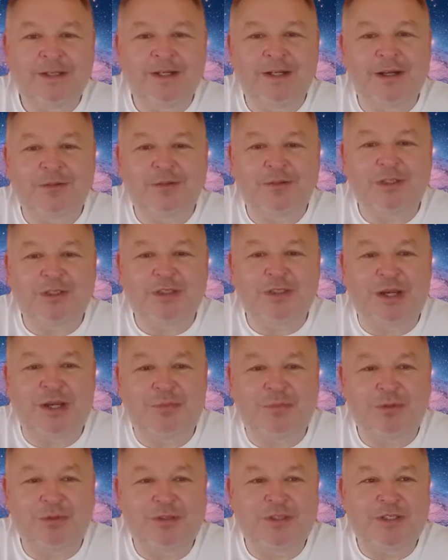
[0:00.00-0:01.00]
And I'll just
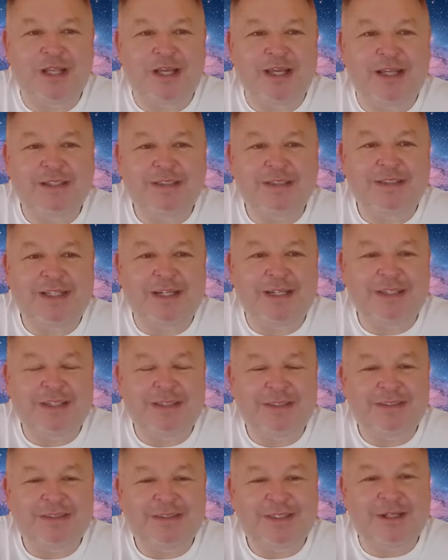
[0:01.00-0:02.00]
come on to that in a
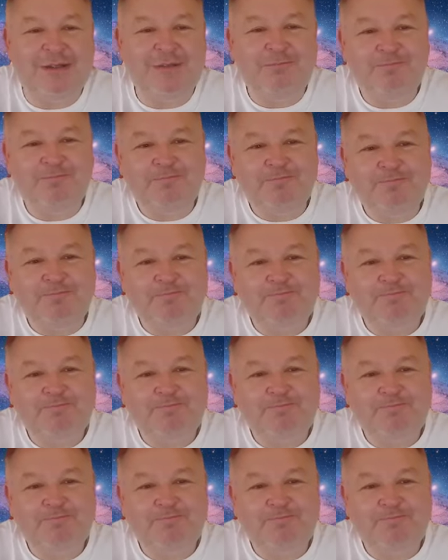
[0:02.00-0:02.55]
second. So,